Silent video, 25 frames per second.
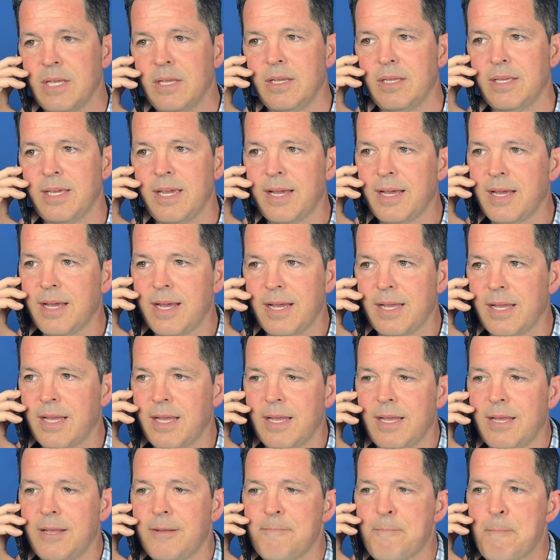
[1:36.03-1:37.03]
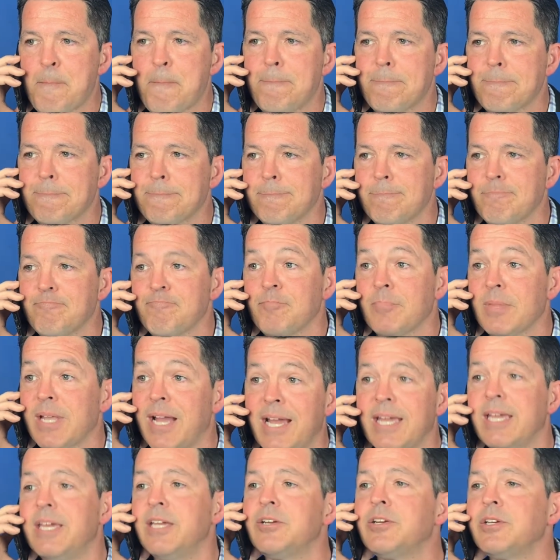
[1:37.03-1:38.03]
Yeah,
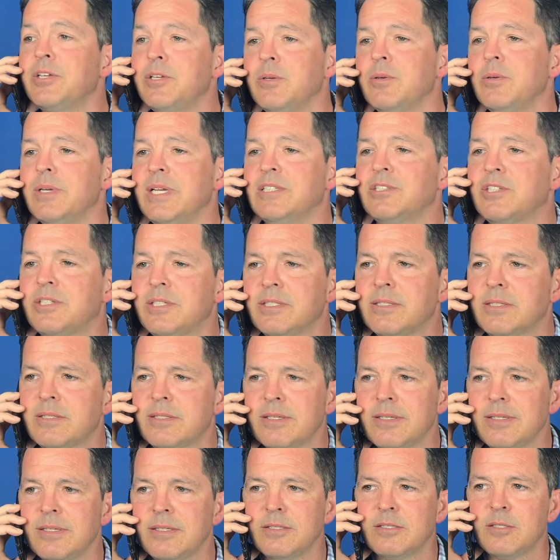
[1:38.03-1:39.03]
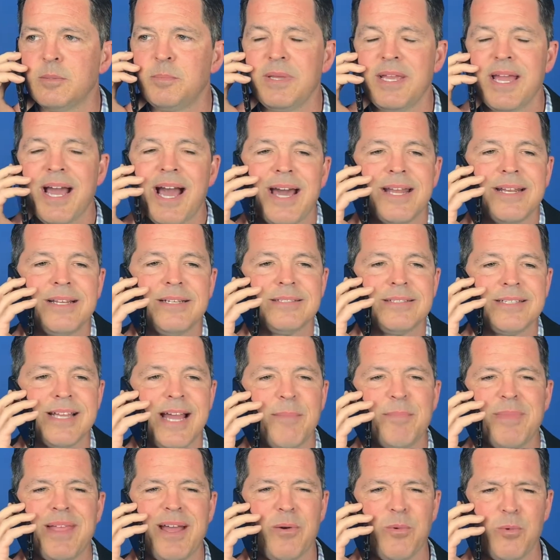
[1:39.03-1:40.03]
I hear you. It's just, to be honest,
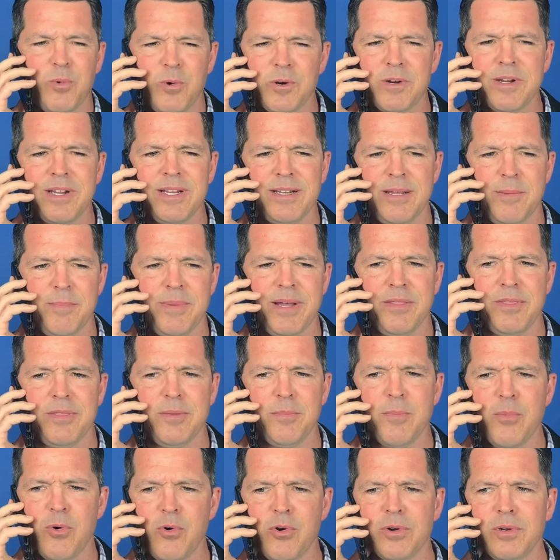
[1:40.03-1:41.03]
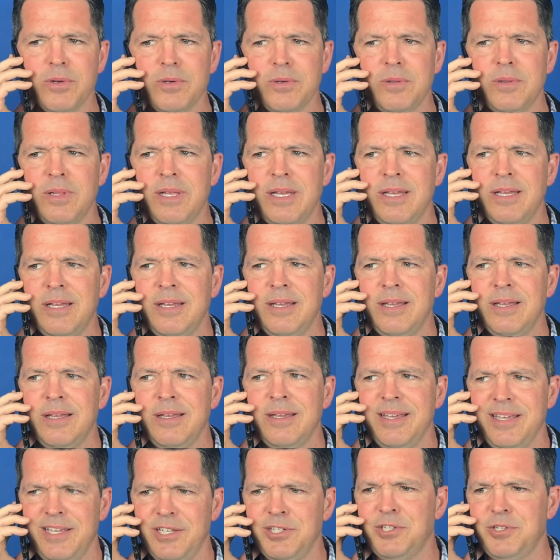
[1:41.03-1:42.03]
I'm not worried about the moral
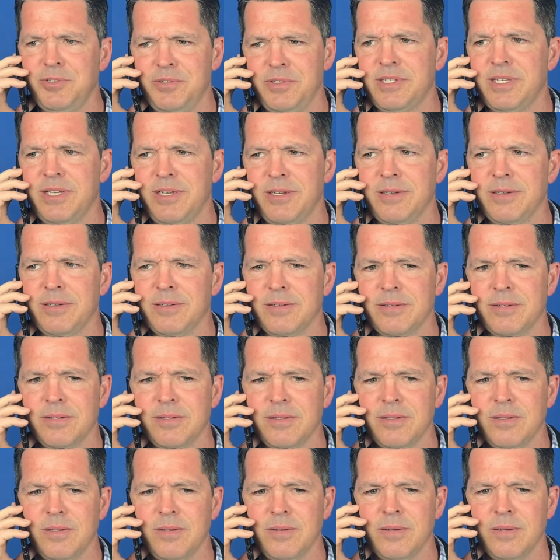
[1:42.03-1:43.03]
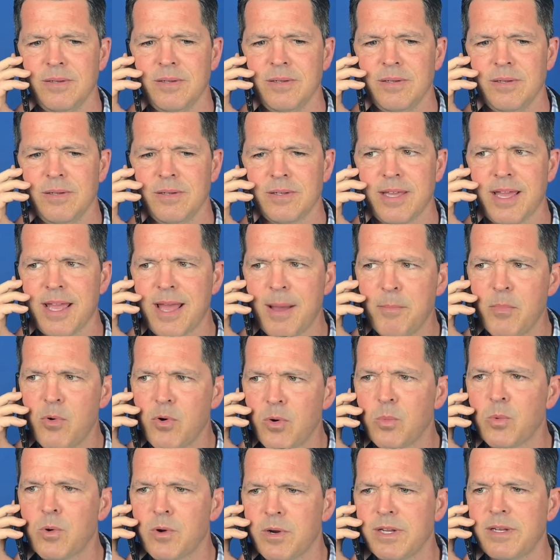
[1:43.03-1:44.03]
issues here. Okay, I'm
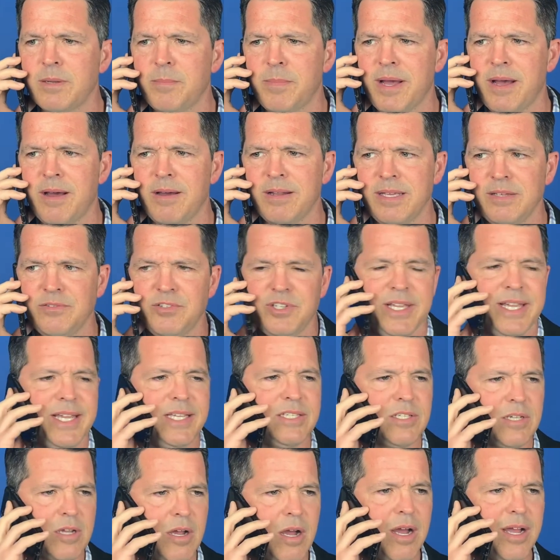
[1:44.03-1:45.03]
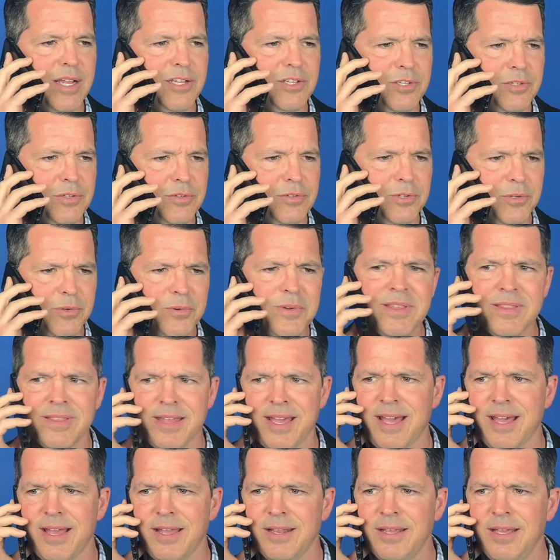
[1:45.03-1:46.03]
more worried about if she gets caught doing
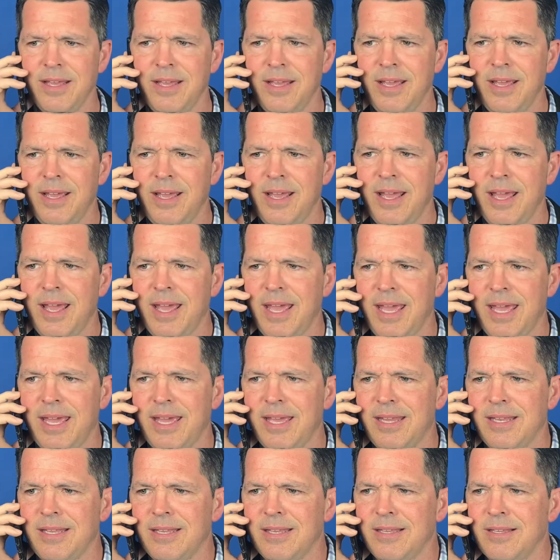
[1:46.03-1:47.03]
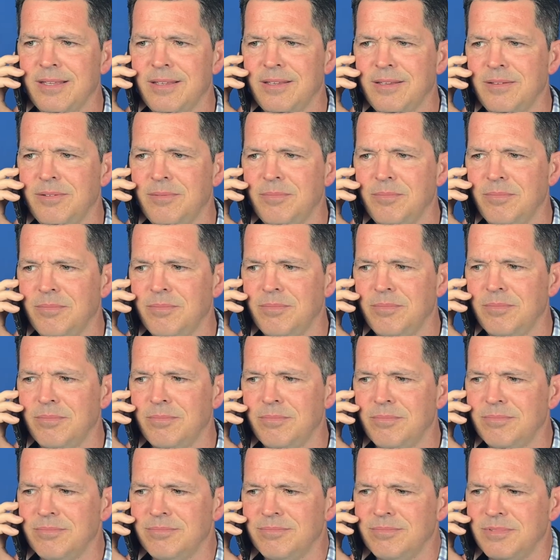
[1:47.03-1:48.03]
that. And,
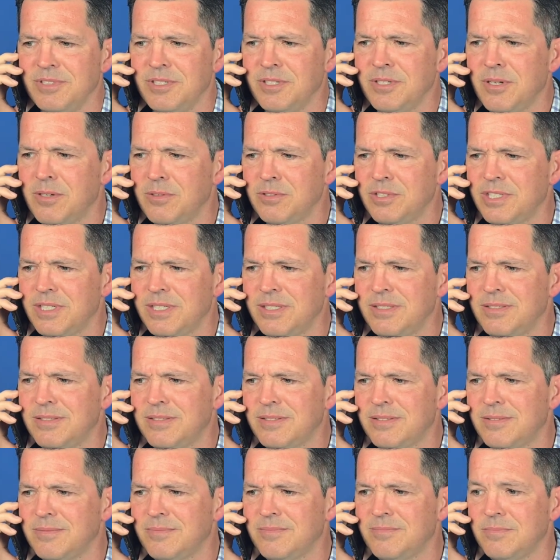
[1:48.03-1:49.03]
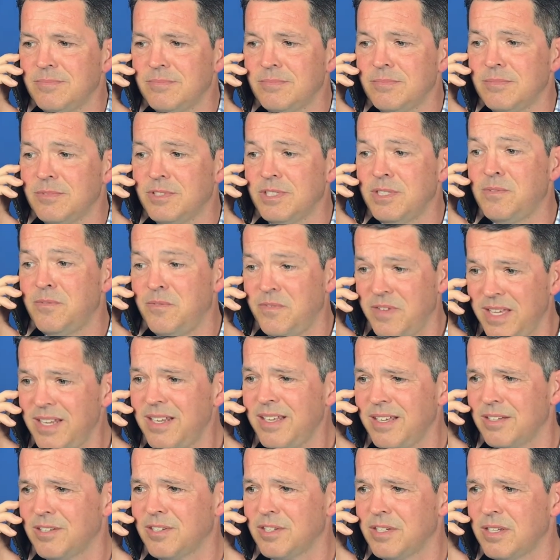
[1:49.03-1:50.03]
you know, she's
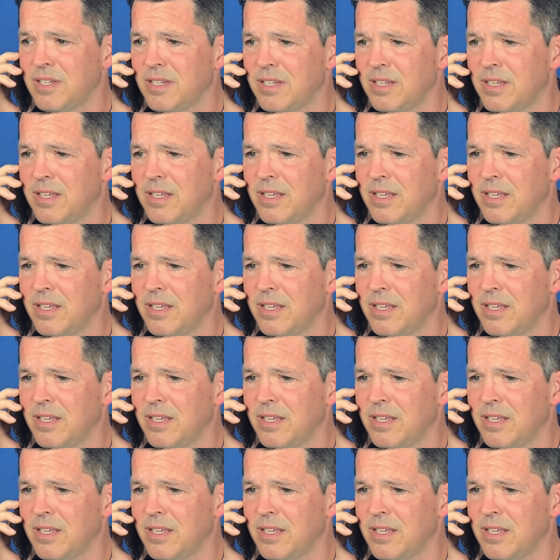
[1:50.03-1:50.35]
finished.